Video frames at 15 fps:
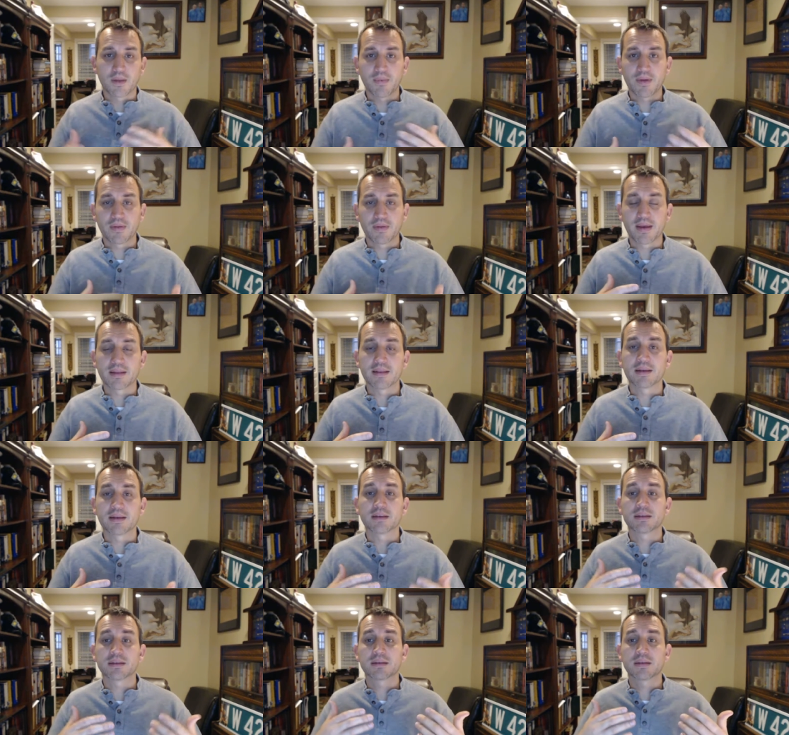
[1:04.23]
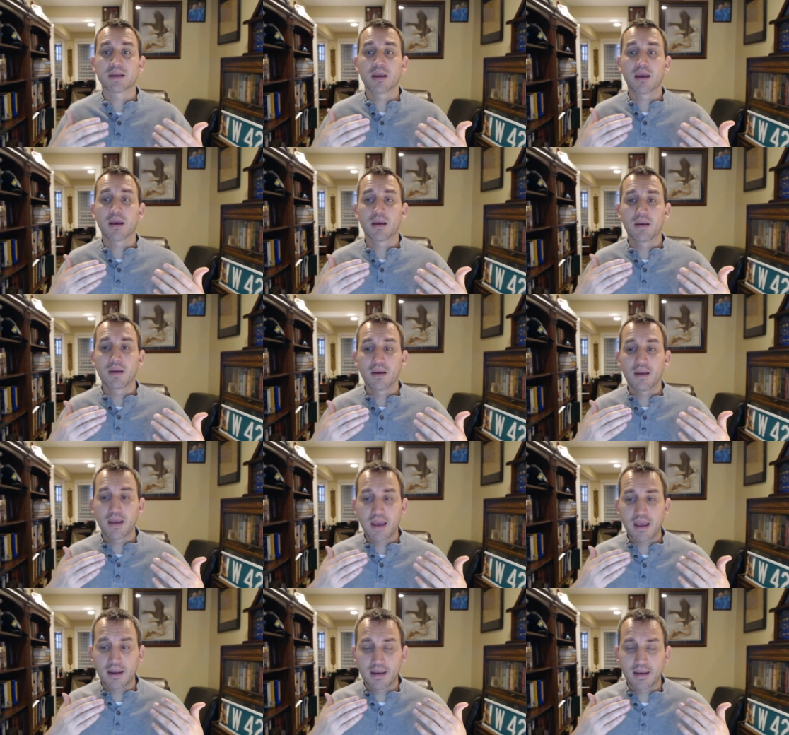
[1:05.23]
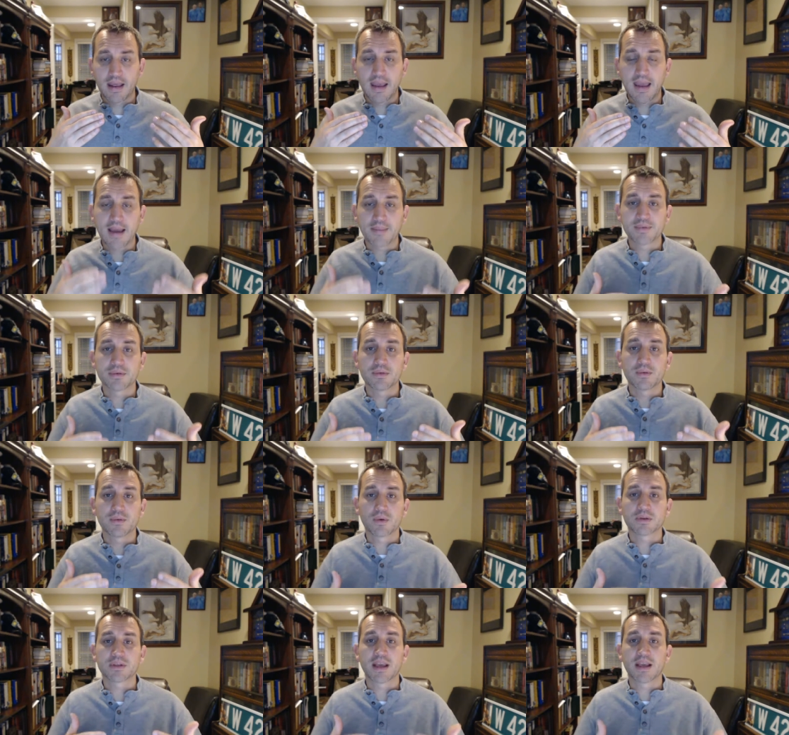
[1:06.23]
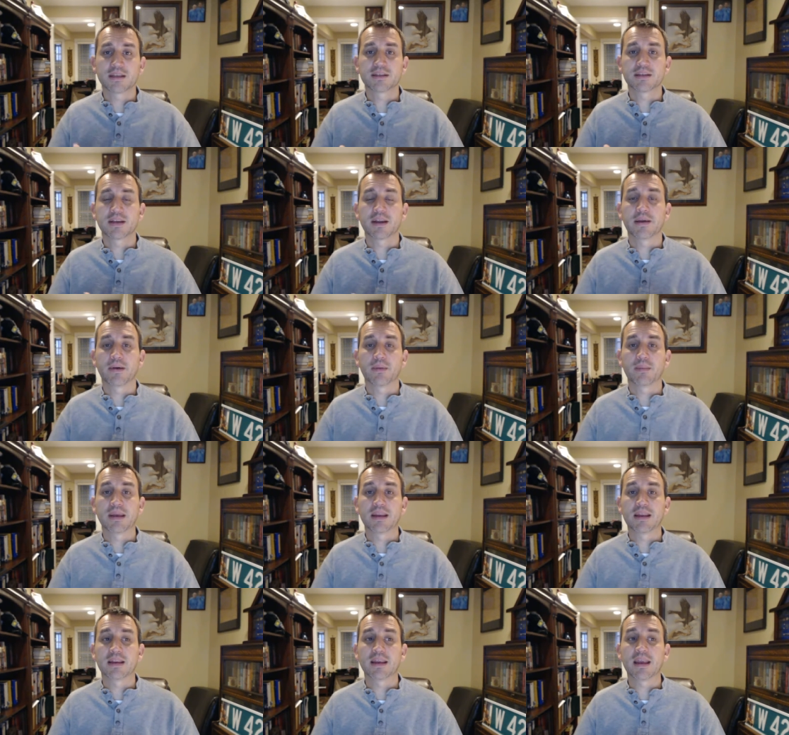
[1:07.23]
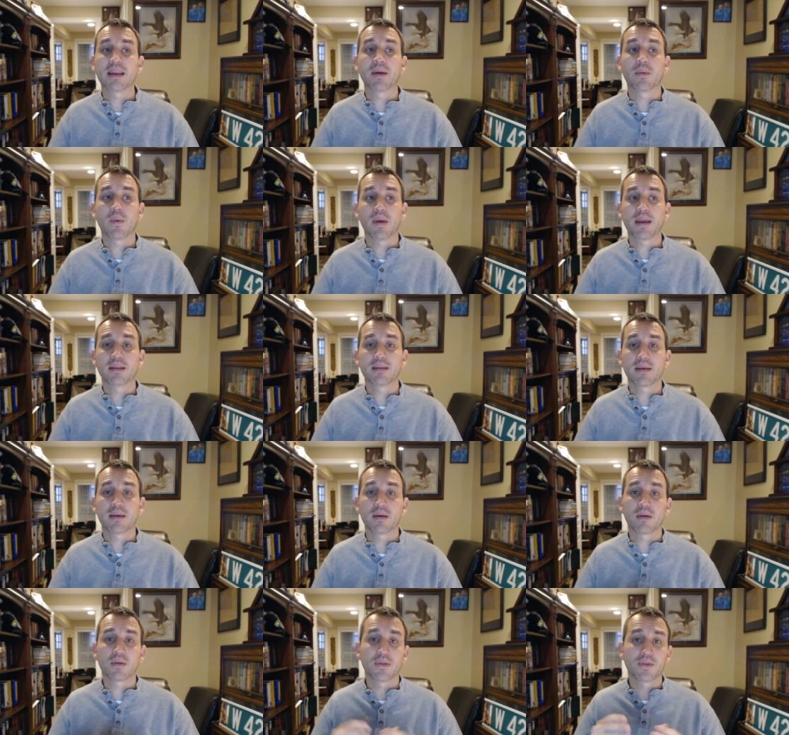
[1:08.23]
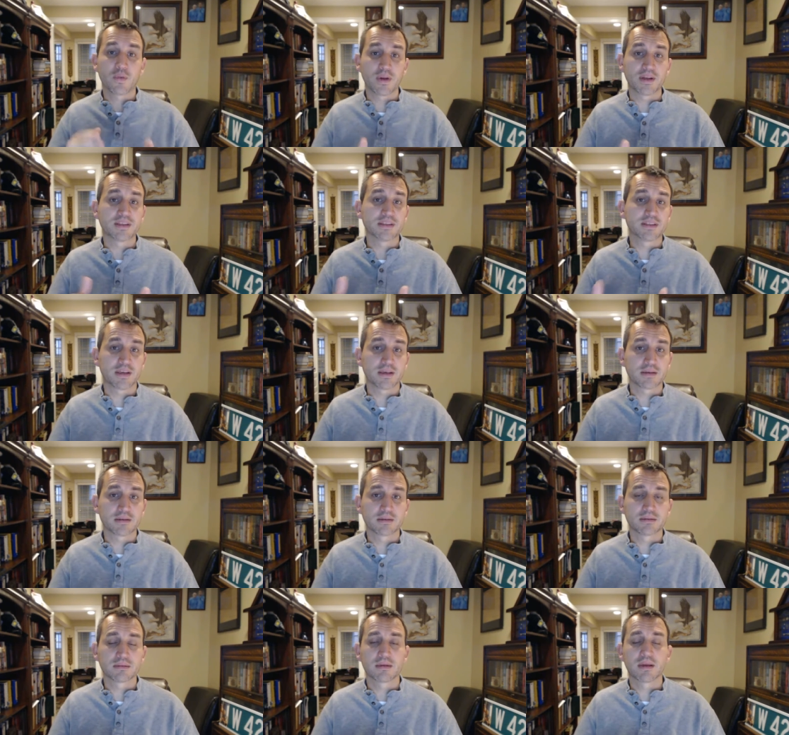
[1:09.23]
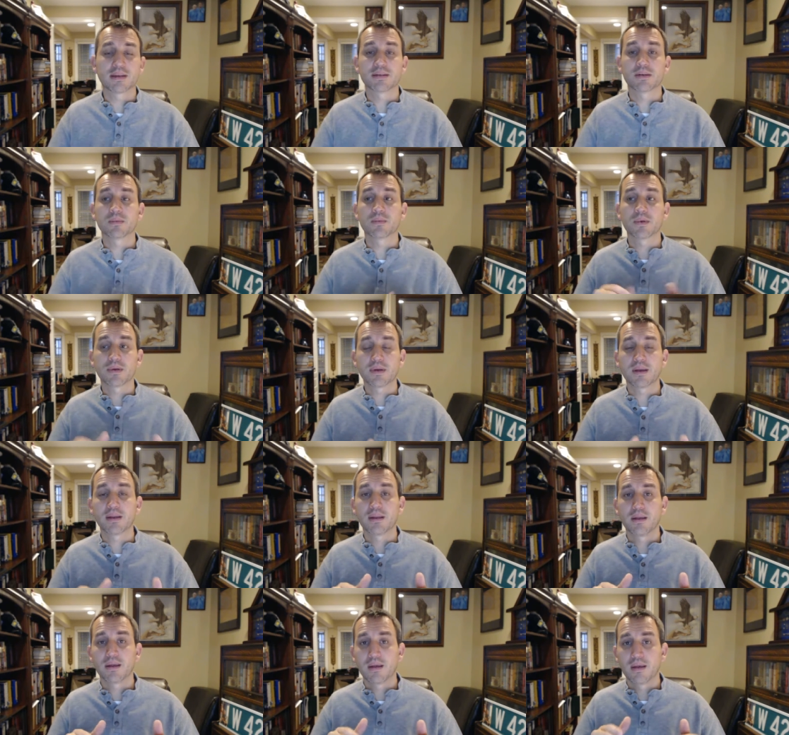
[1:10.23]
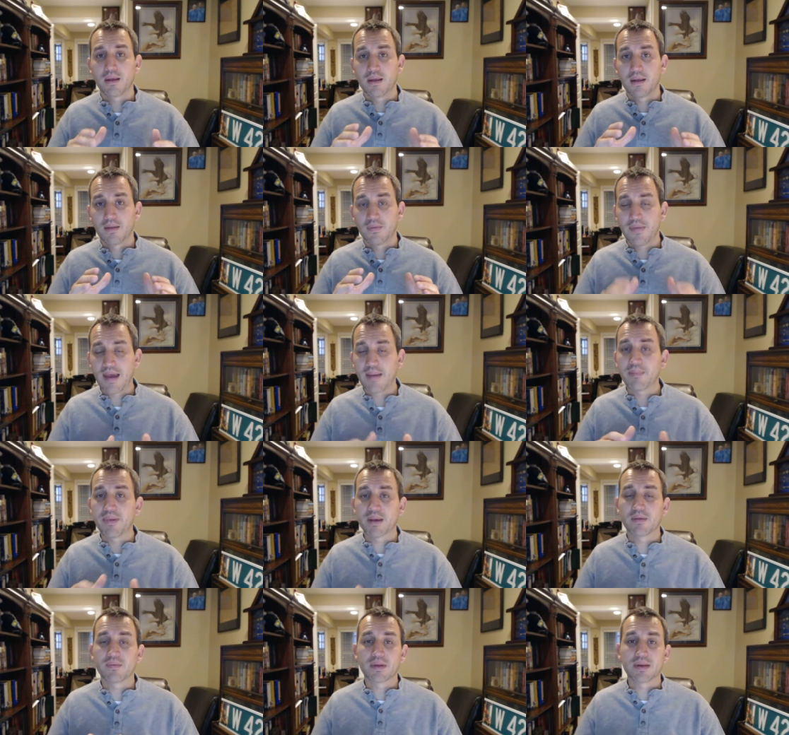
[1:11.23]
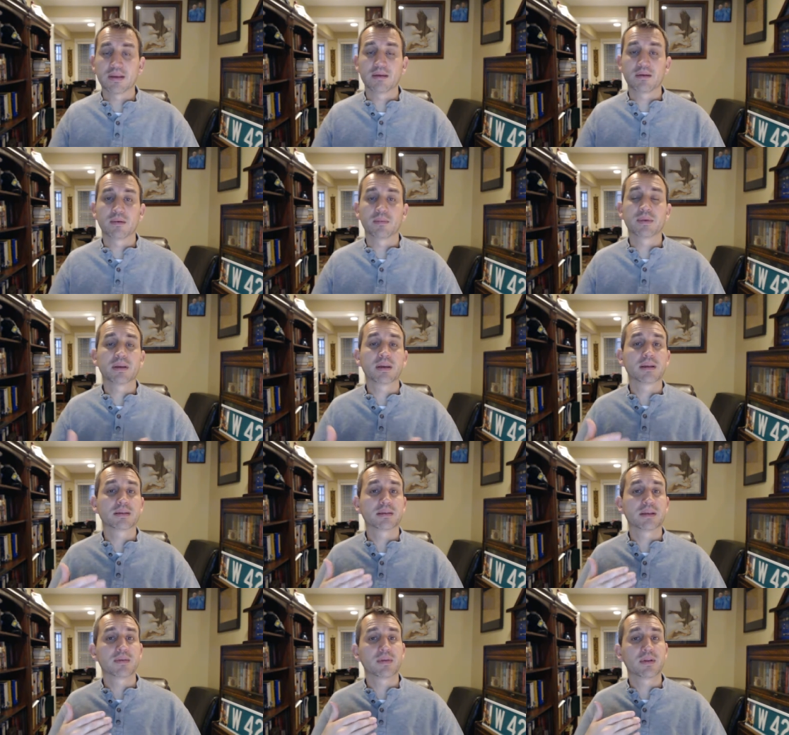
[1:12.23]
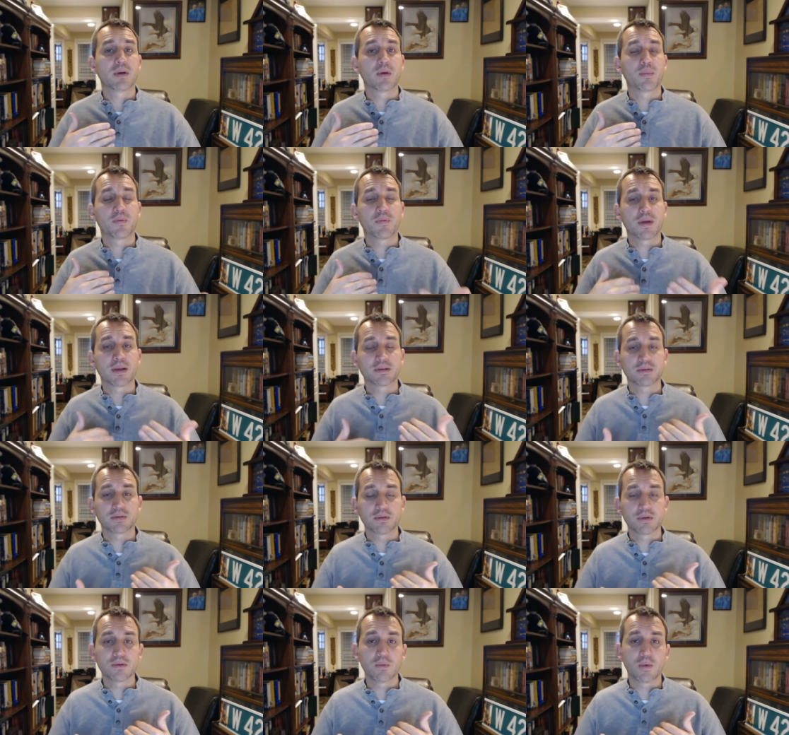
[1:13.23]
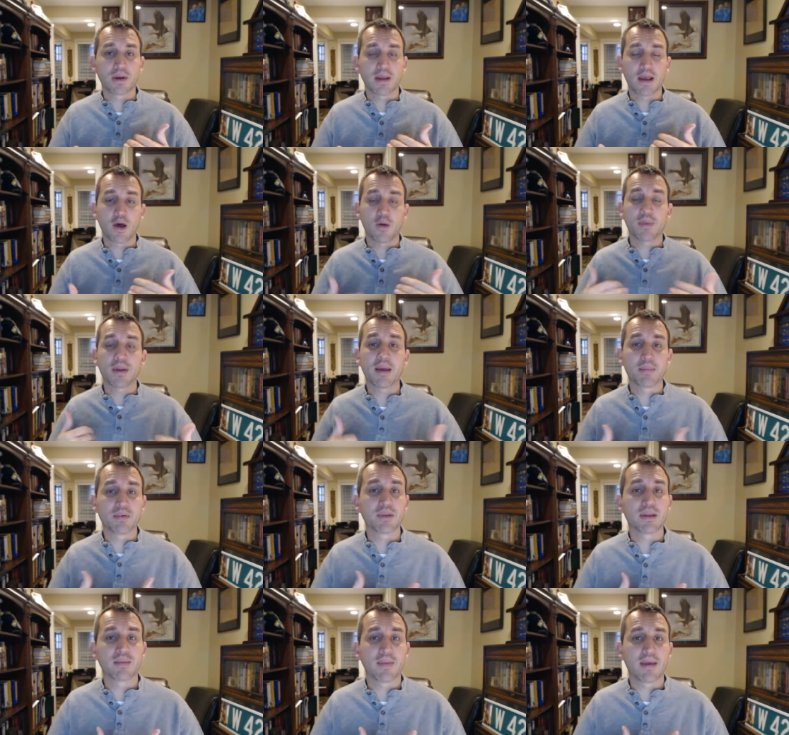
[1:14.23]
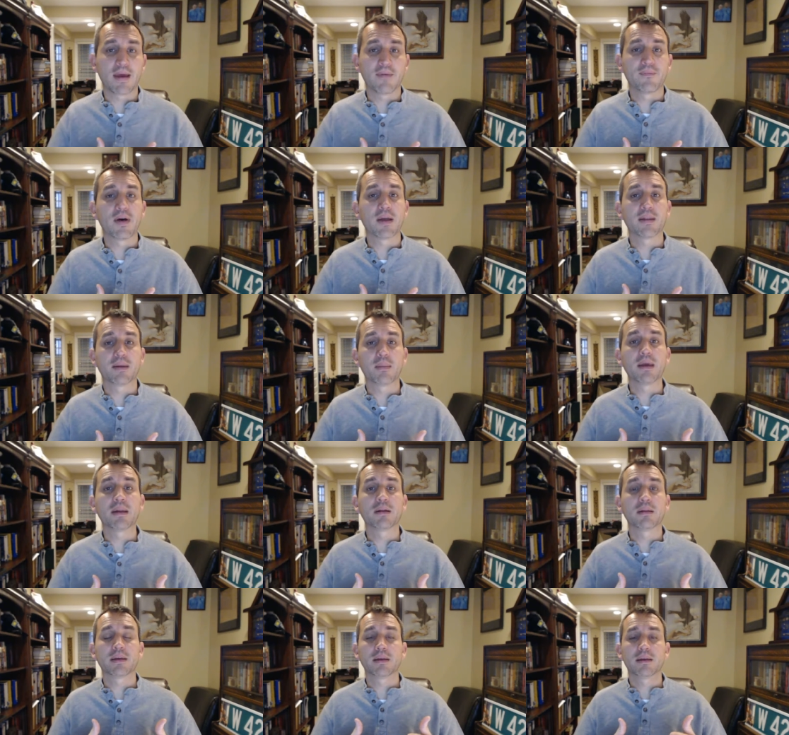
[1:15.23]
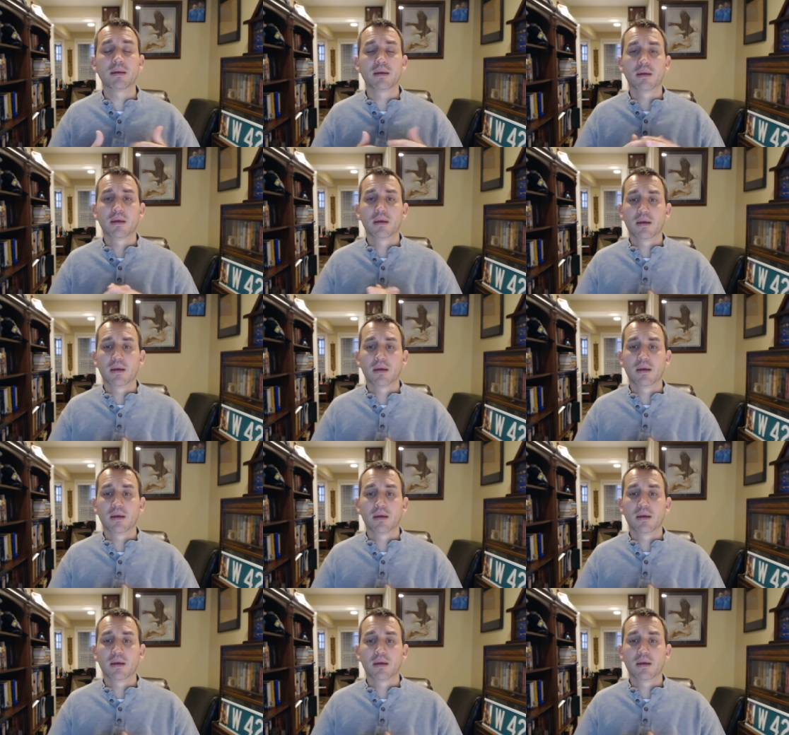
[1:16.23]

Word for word: with something like this at an absolute worst case scenario, meaning can it wait till the 26th? Is it really that big of a deal? Because even though professors do want to help, and I believe that fundamentally,